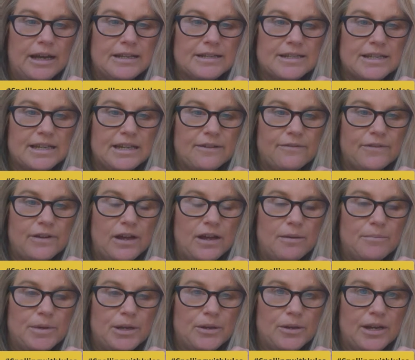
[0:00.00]
and see if
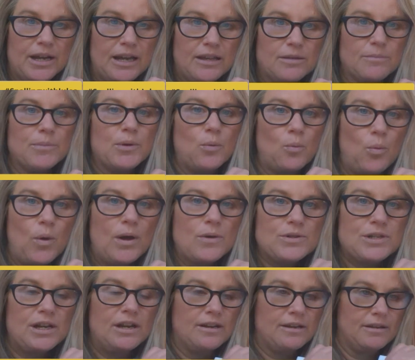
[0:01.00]
you can get them. But well
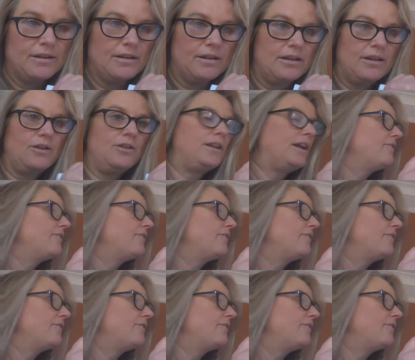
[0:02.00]
done. Good